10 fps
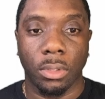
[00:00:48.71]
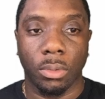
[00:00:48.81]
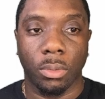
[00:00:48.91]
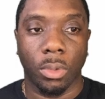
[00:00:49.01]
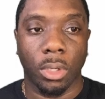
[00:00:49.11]

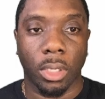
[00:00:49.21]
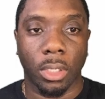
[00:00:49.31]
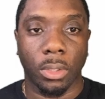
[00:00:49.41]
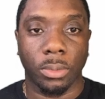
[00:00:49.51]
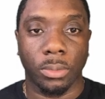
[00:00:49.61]
we're going to
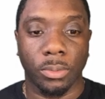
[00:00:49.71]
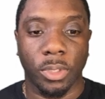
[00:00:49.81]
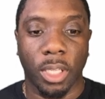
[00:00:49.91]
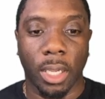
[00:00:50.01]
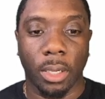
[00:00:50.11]
go
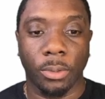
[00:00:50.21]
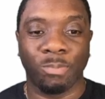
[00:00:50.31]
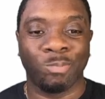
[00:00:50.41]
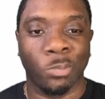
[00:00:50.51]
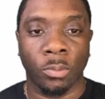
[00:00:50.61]
down
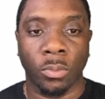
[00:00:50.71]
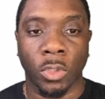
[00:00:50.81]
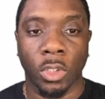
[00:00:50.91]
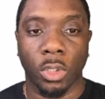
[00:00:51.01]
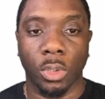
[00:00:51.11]

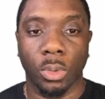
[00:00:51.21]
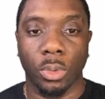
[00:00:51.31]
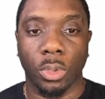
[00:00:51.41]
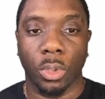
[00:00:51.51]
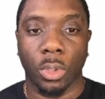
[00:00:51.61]
to
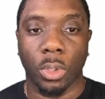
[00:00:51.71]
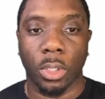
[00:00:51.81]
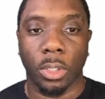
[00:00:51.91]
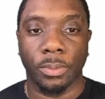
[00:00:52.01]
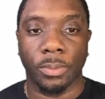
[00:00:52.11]

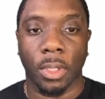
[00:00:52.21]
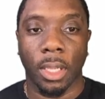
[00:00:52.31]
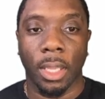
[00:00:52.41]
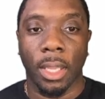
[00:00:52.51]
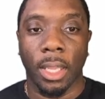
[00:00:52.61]
your
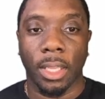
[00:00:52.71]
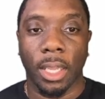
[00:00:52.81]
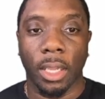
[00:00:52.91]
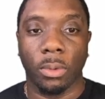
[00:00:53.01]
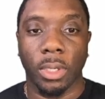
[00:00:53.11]

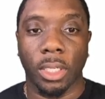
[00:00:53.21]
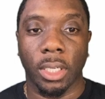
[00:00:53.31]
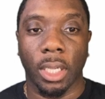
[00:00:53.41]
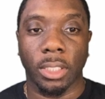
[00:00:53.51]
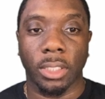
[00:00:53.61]
gateway
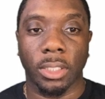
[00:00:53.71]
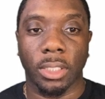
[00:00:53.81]
connections.